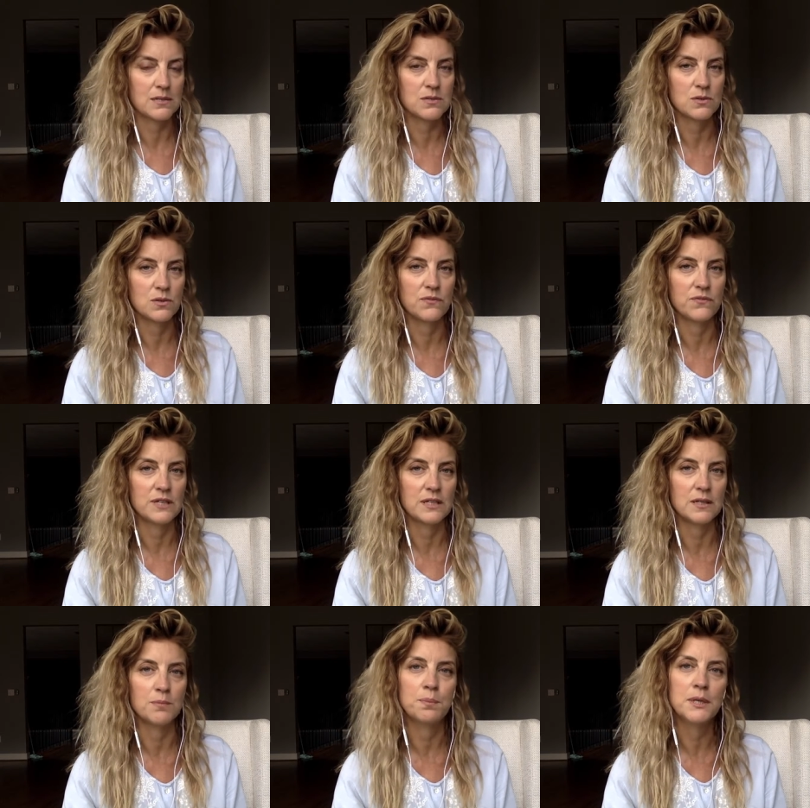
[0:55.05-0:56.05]
so you
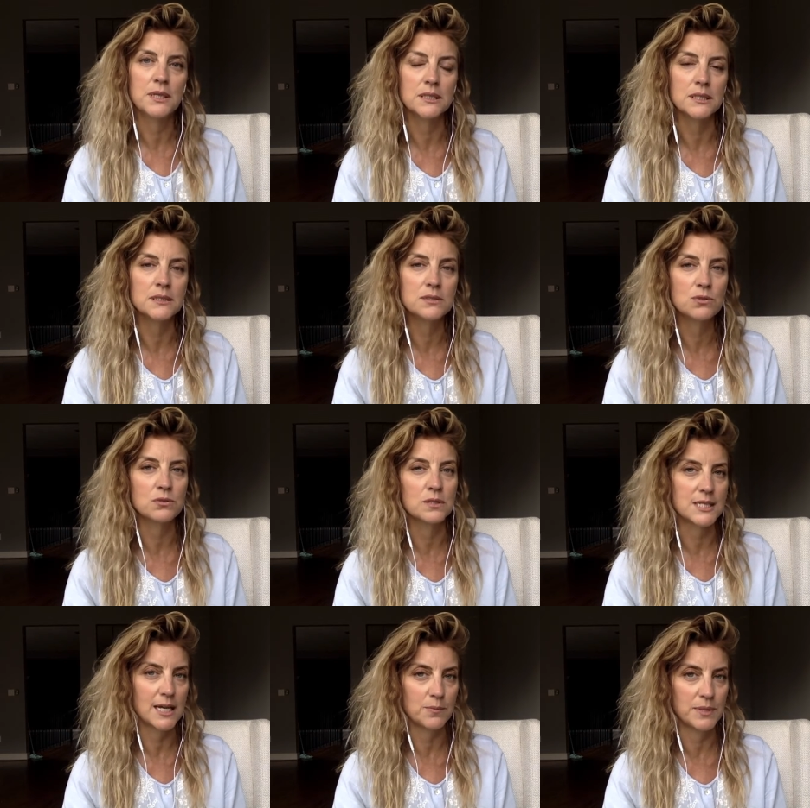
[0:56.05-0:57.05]
feel a pull
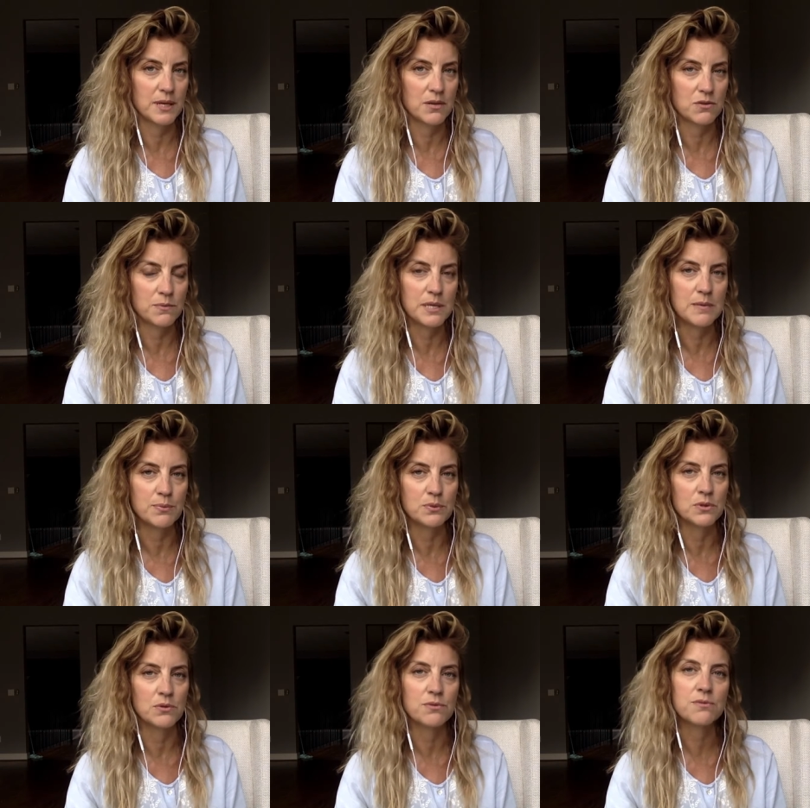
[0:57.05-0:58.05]
towards helping other people
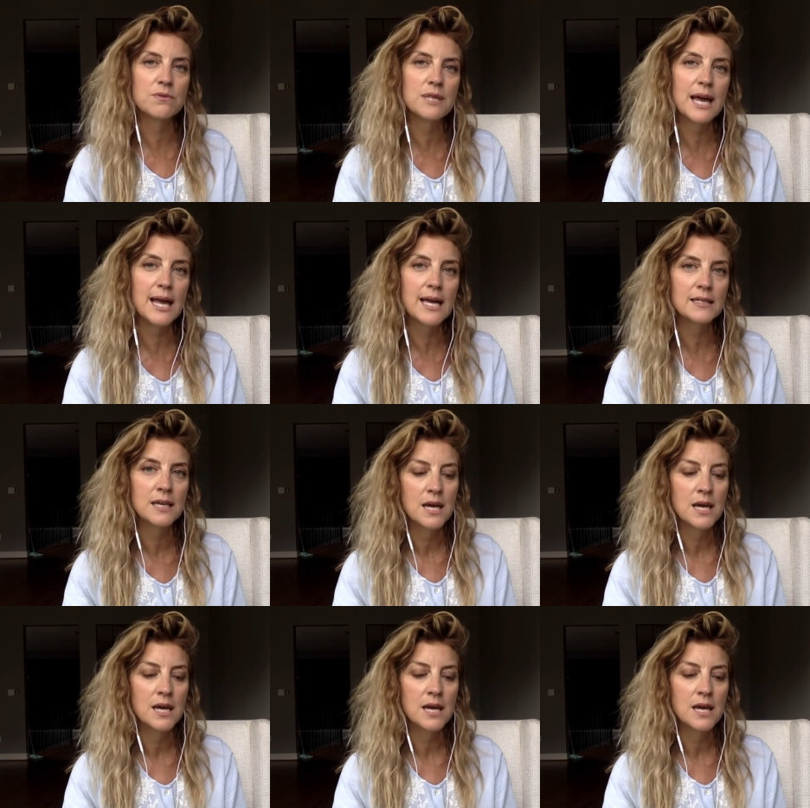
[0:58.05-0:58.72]
go through that.